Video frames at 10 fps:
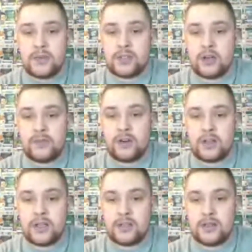
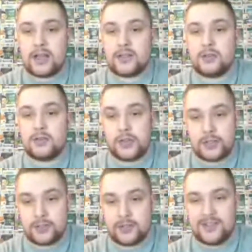Zardvark is a national
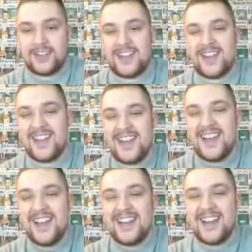treasure.
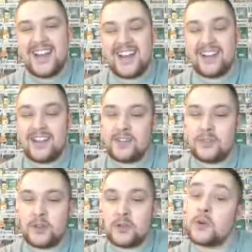
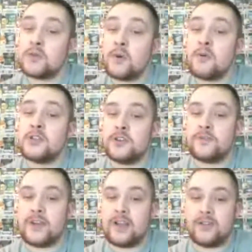What one's your
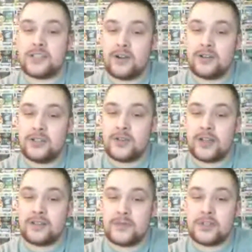favorite, Tara? Do you
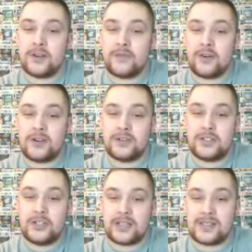like Zardvark or do
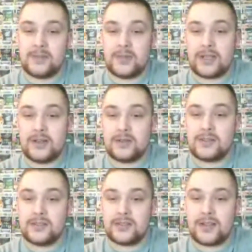you like something
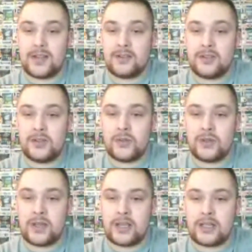else? I know you
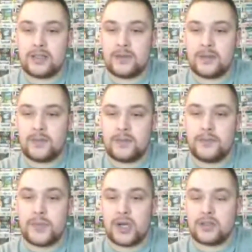liked
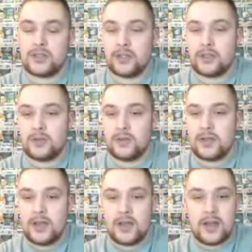Bunked a little.
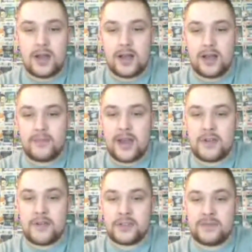
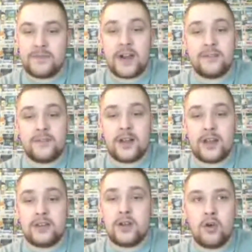Have you ever seen Firefly?
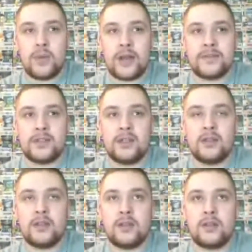No, but I've
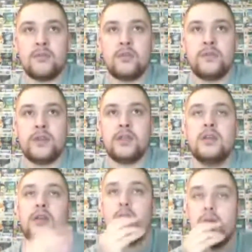seen the
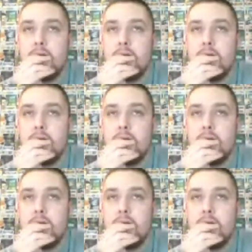movie.